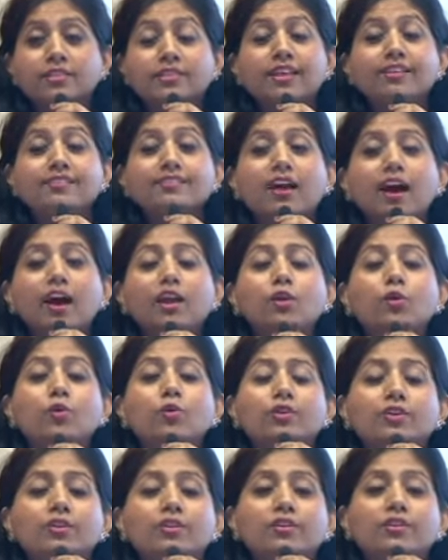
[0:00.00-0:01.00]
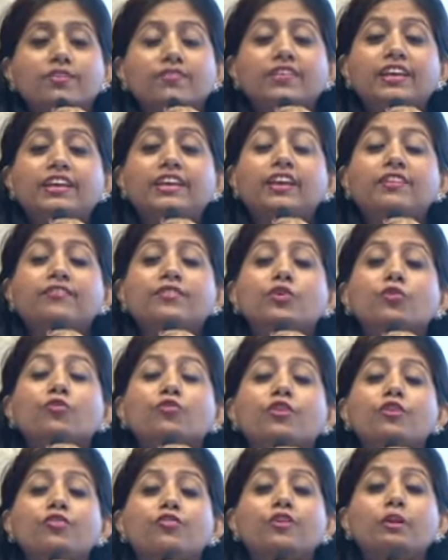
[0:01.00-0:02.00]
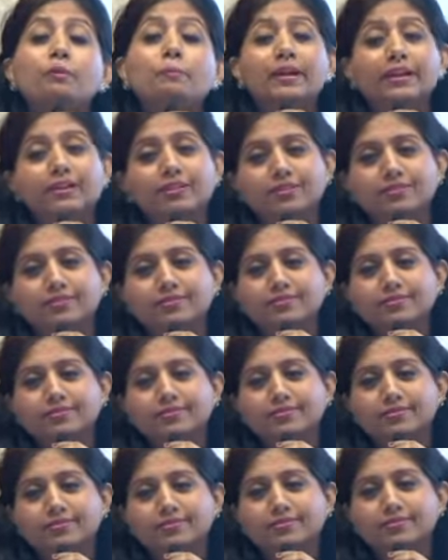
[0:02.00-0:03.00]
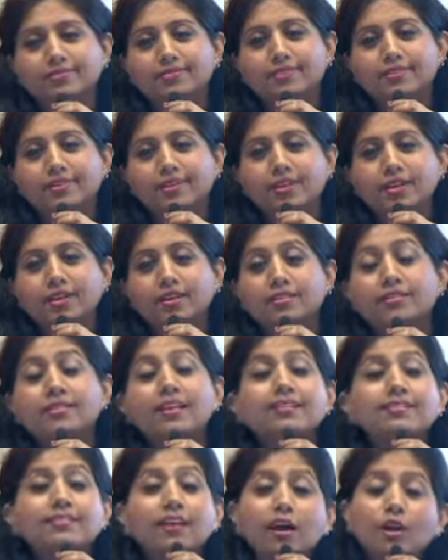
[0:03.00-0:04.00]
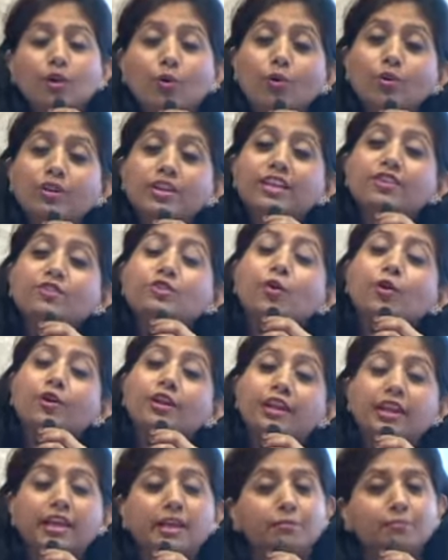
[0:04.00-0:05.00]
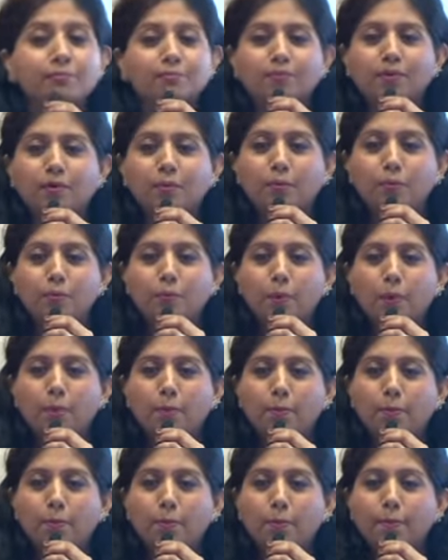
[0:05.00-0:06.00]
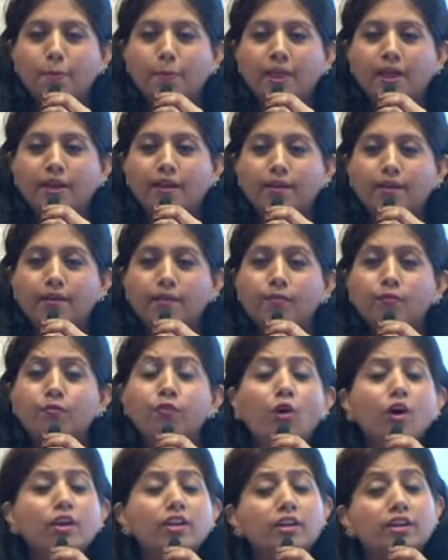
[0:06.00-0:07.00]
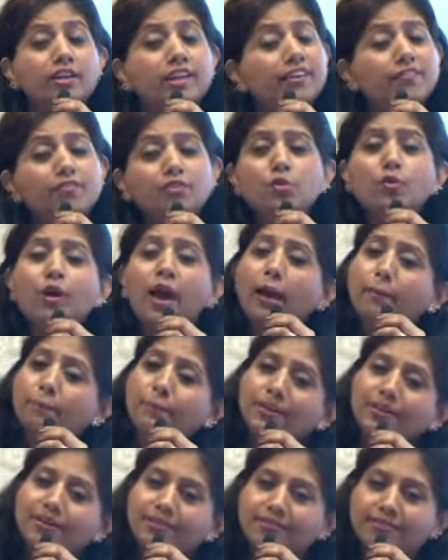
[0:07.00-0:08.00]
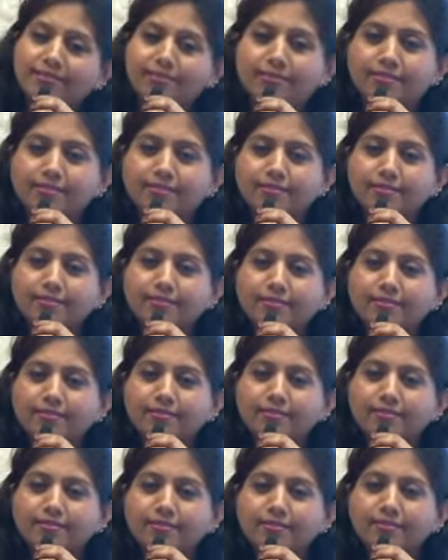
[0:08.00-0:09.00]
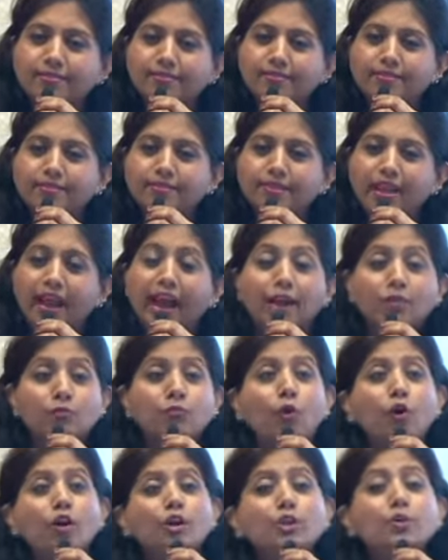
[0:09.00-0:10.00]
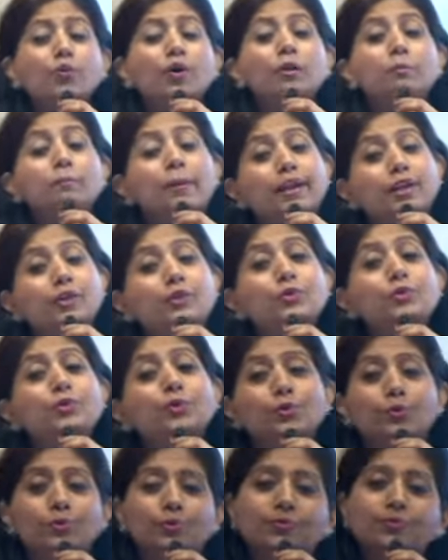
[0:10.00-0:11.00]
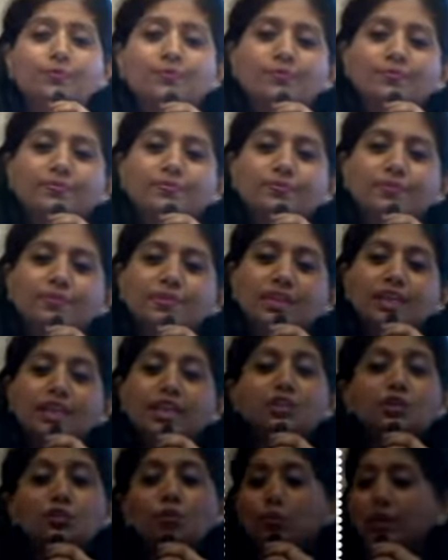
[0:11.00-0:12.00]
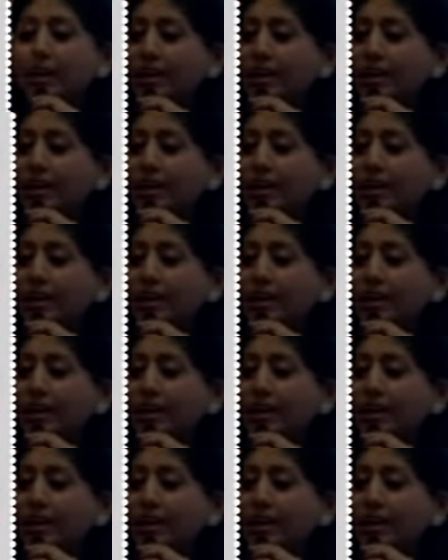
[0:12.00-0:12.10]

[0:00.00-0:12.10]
This alone will give you fulfillment. This alone is your dream. What gives you happiness and what you are meant to do is to